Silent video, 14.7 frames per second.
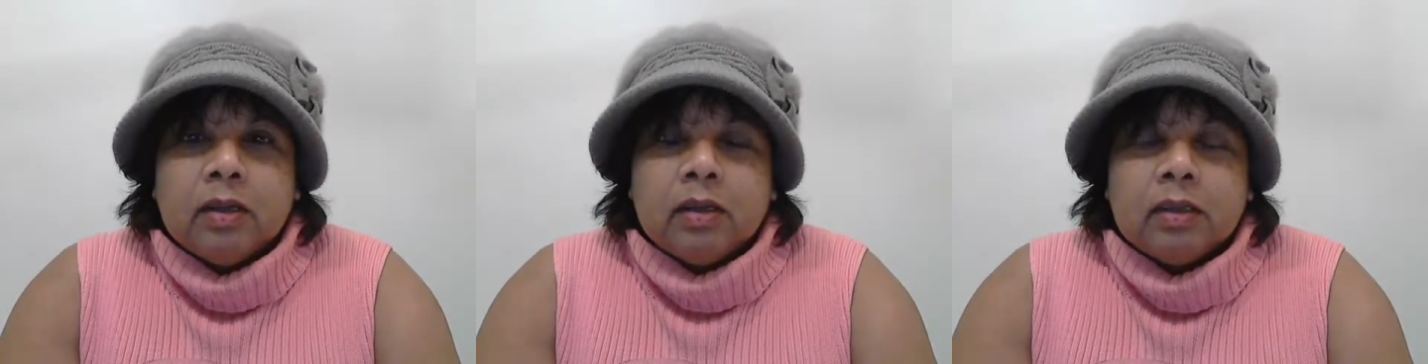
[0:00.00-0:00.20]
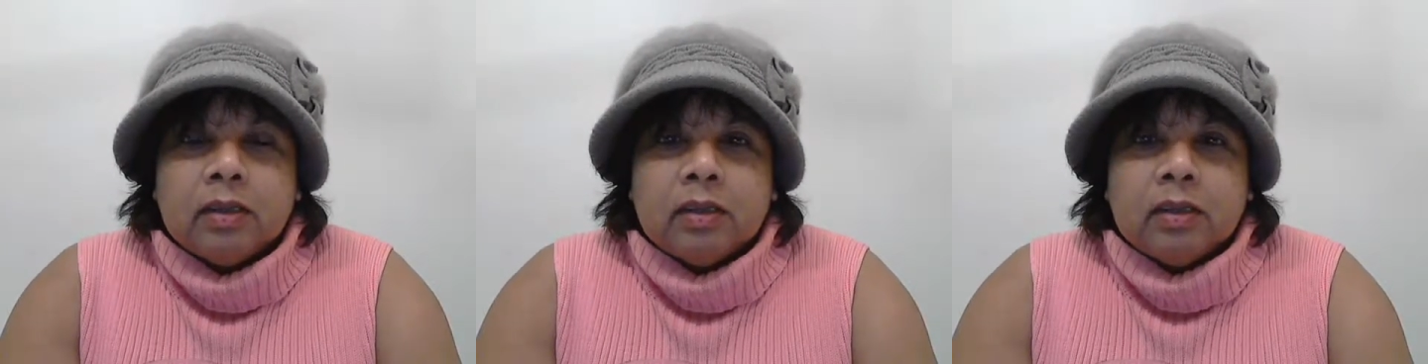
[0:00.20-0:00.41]

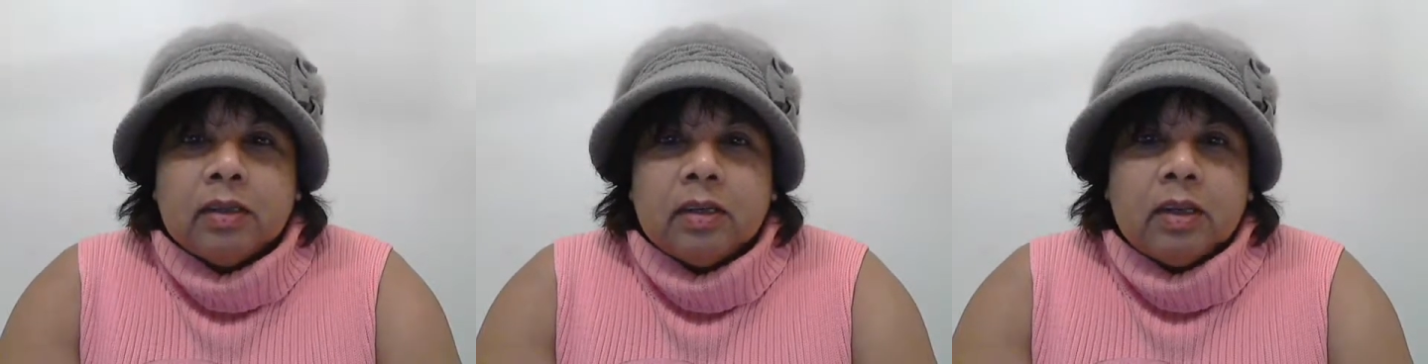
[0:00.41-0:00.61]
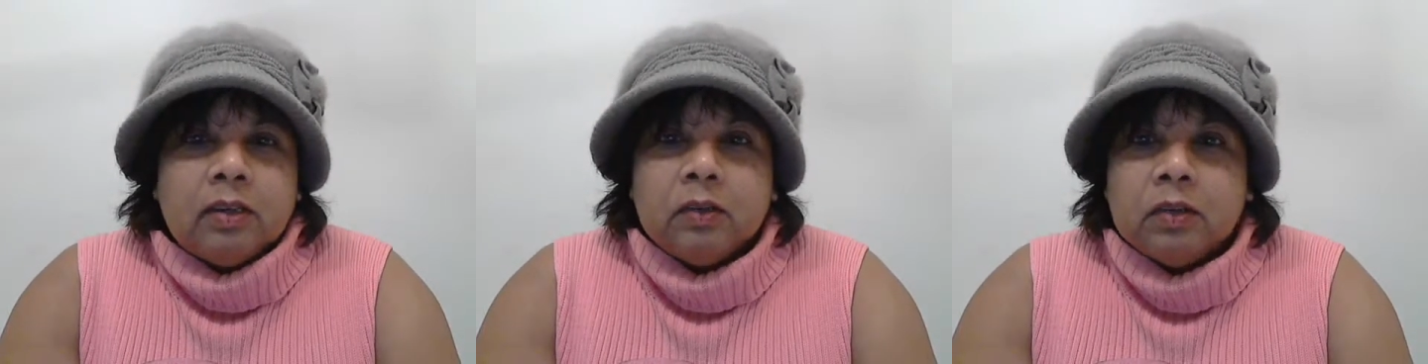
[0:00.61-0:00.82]
because
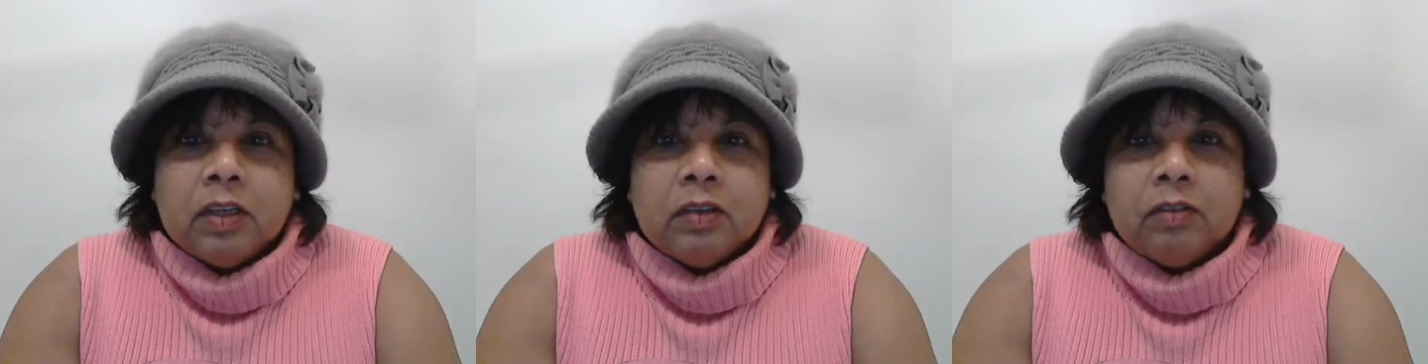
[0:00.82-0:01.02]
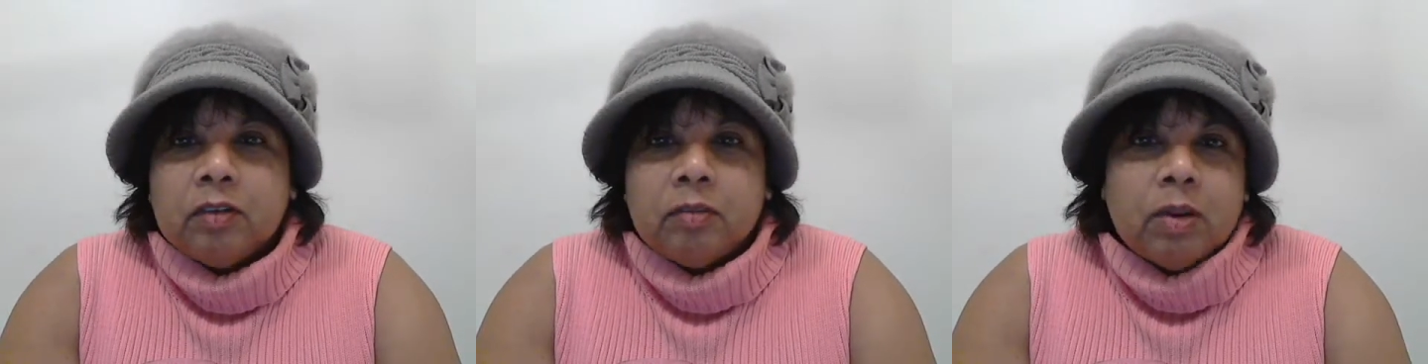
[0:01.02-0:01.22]
I don't
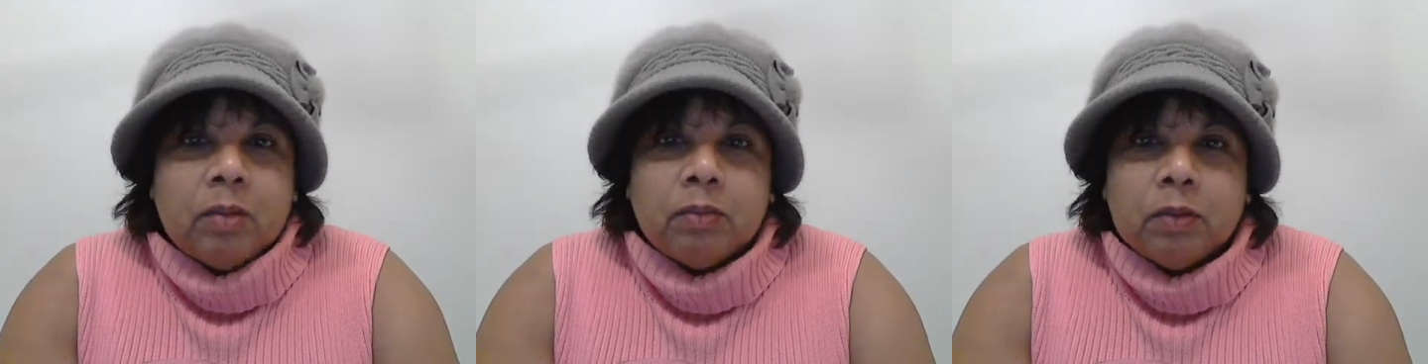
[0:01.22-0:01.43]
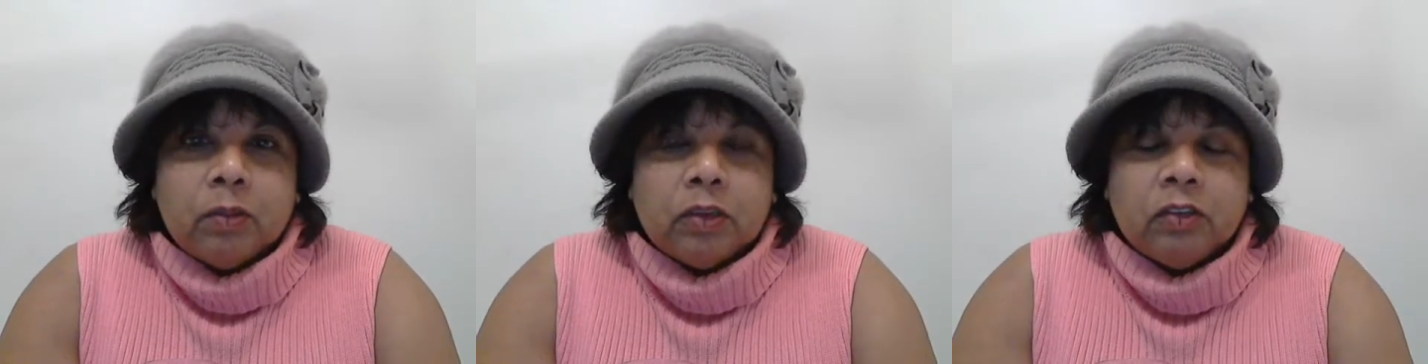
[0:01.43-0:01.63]
even
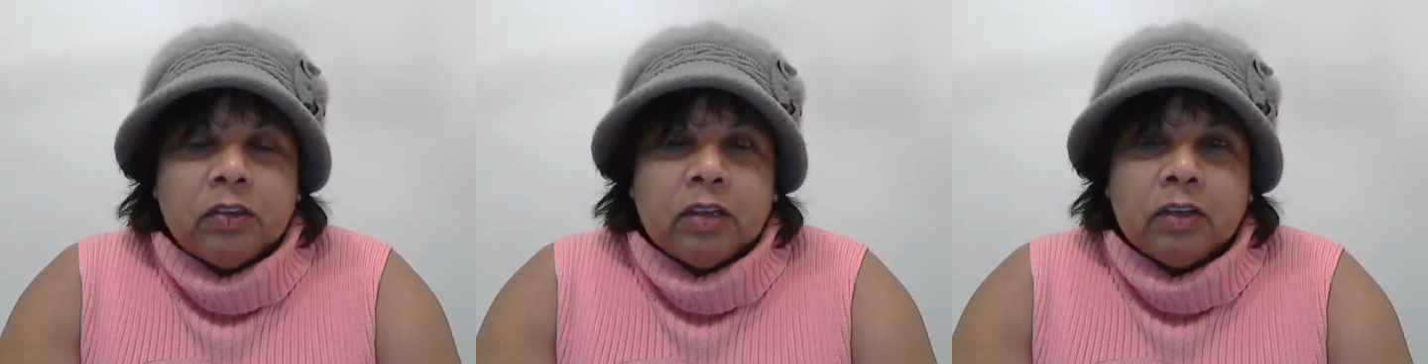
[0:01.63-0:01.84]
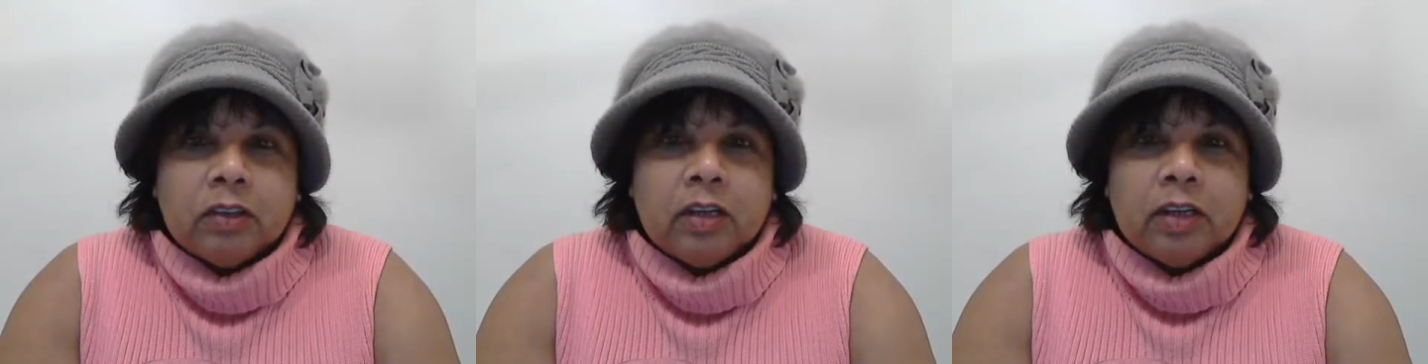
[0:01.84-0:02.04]
remember what she
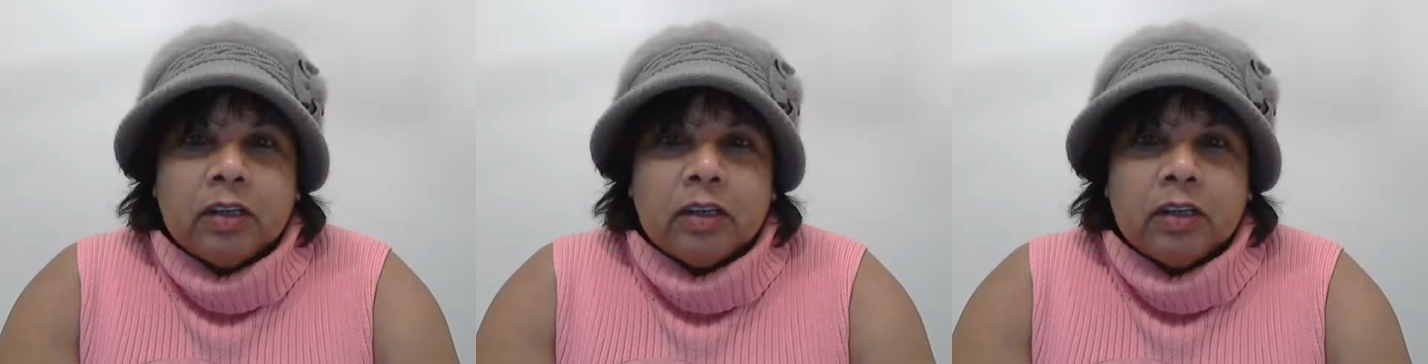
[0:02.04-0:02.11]
looks